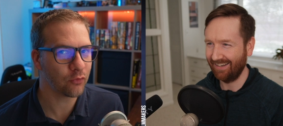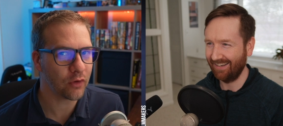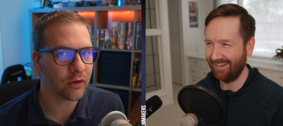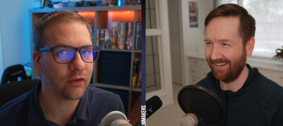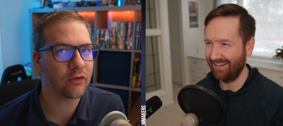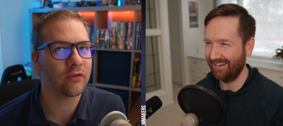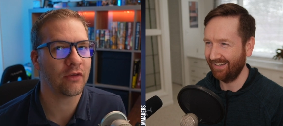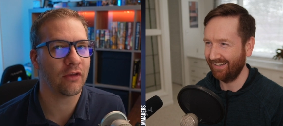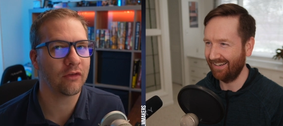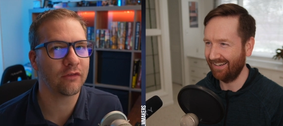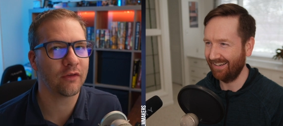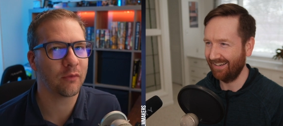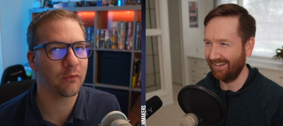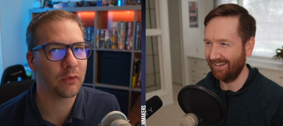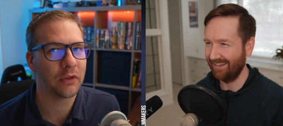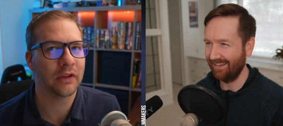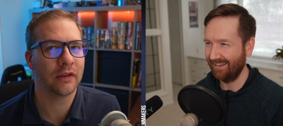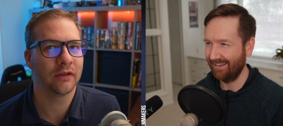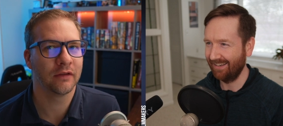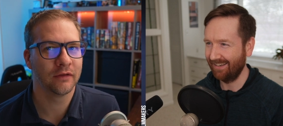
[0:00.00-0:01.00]
Speaker 1: way to sell
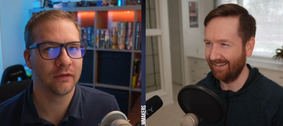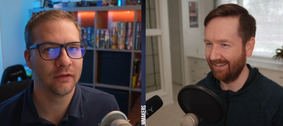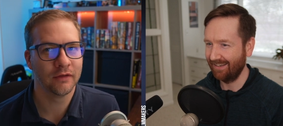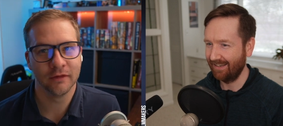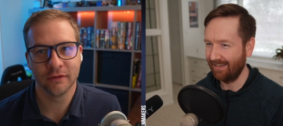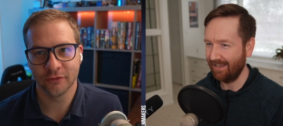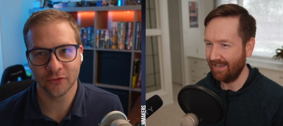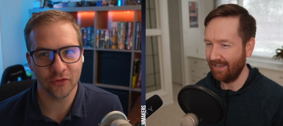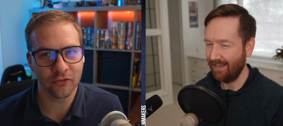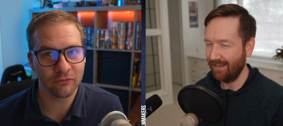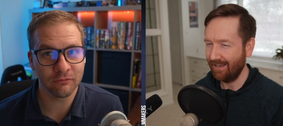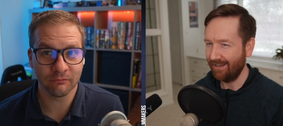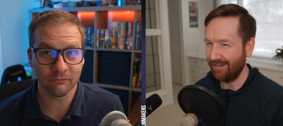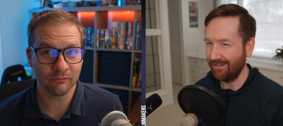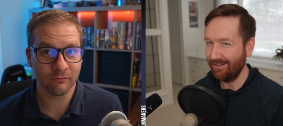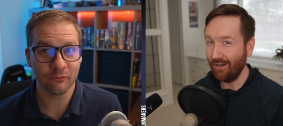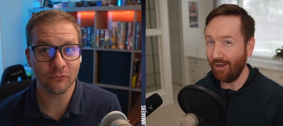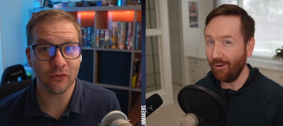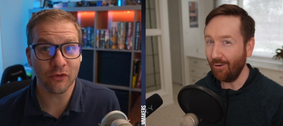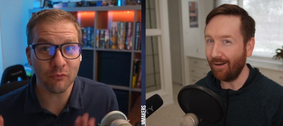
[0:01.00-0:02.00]
something. Just
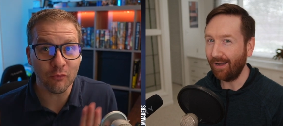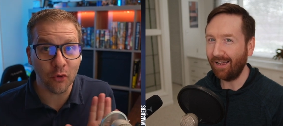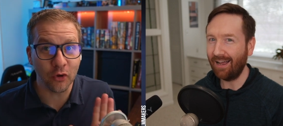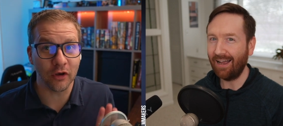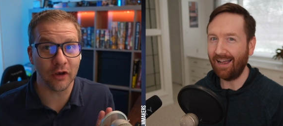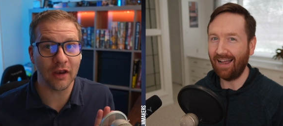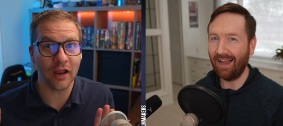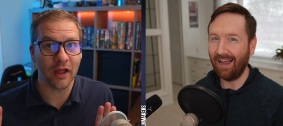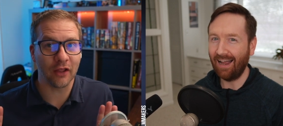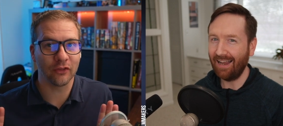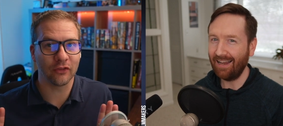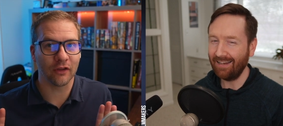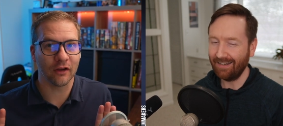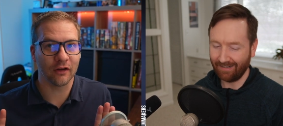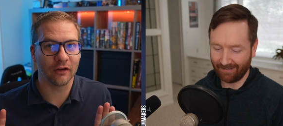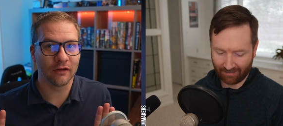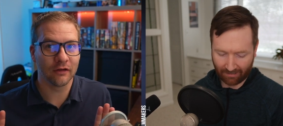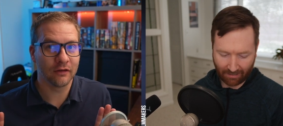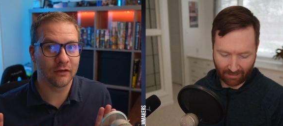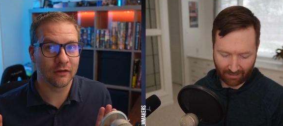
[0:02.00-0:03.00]
no, just I
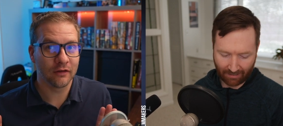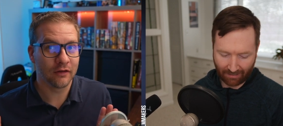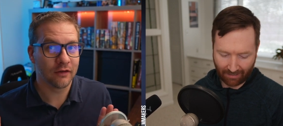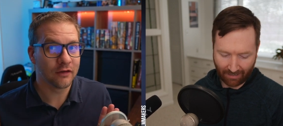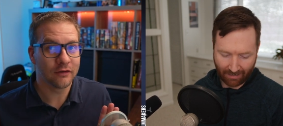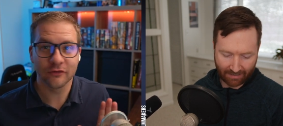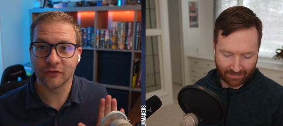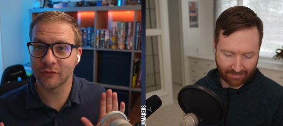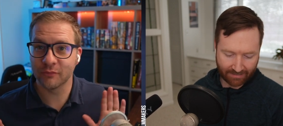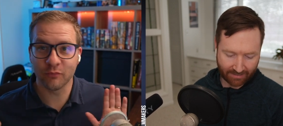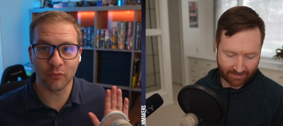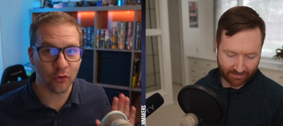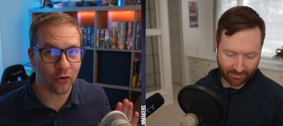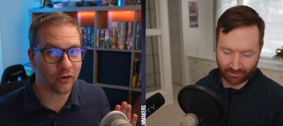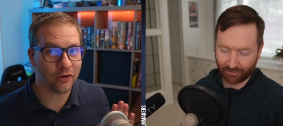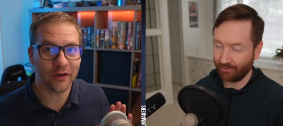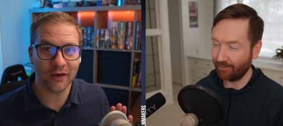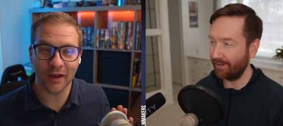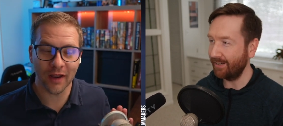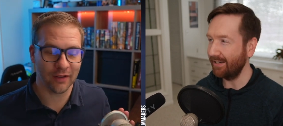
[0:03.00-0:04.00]
there. I just
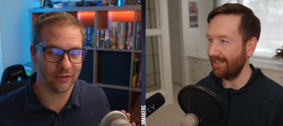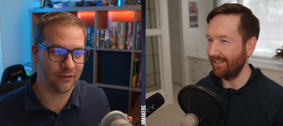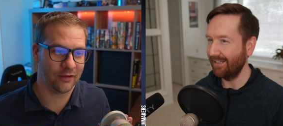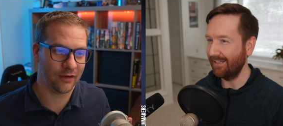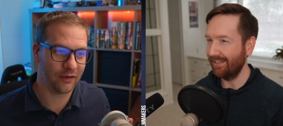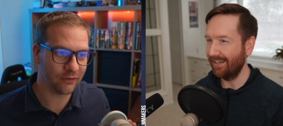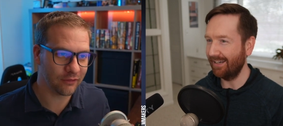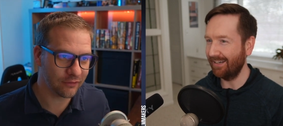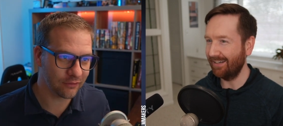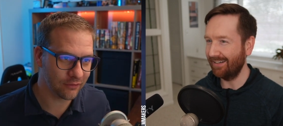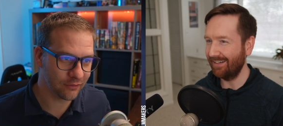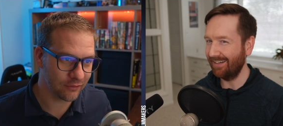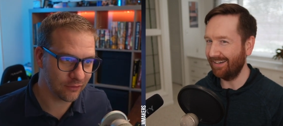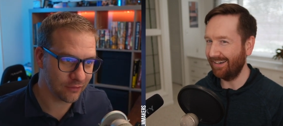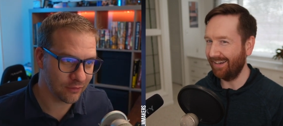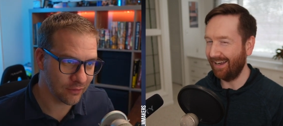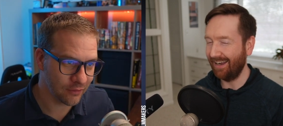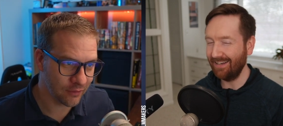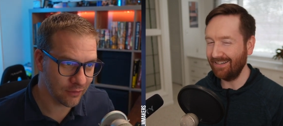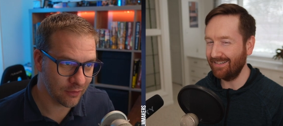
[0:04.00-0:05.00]
disagree.
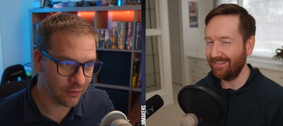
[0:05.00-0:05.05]
I